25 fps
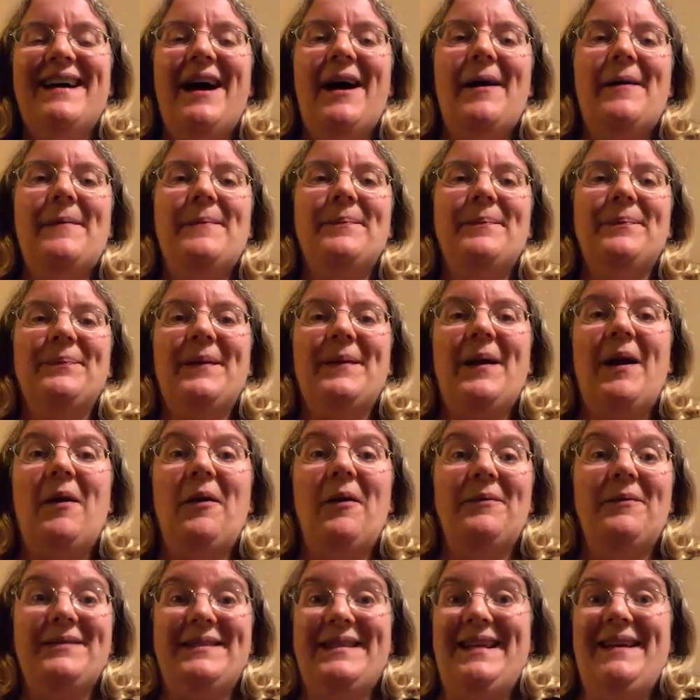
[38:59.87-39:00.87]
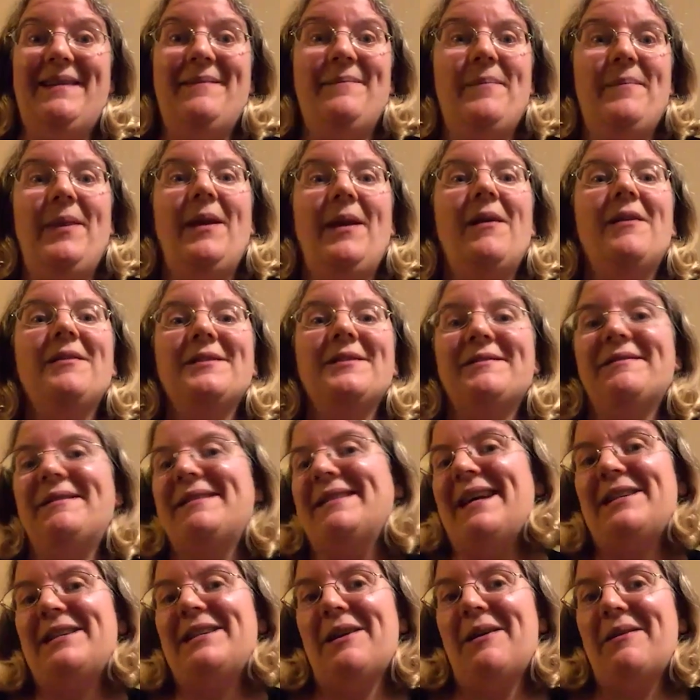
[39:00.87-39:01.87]
And obviously the answer
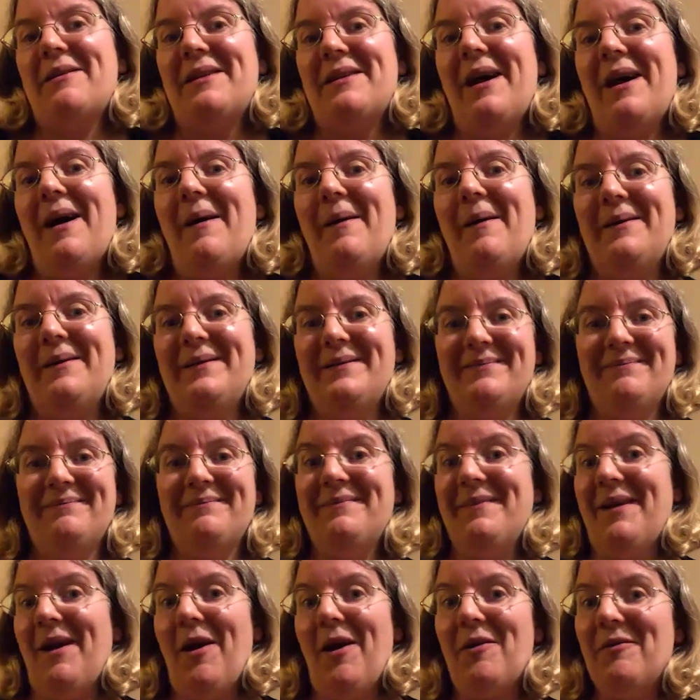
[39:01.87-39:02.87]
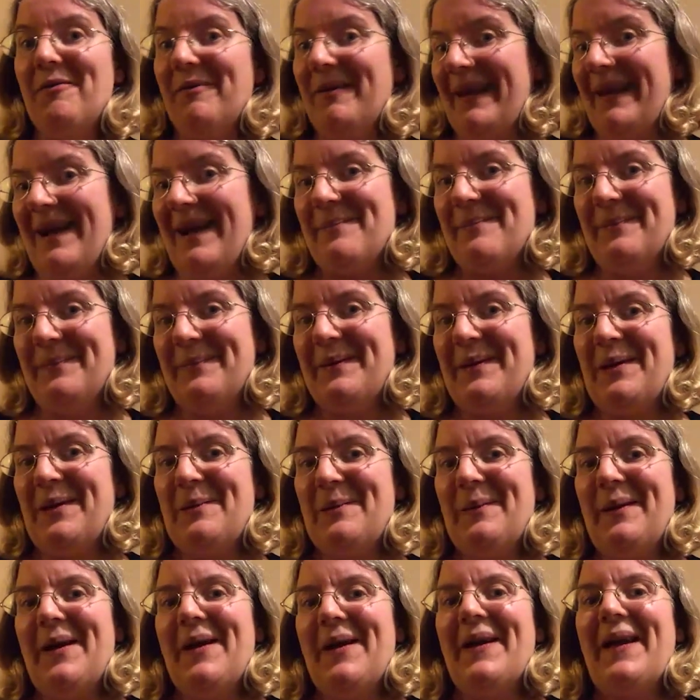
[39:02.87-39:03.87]
is I don't know, and hopefully I'm going to be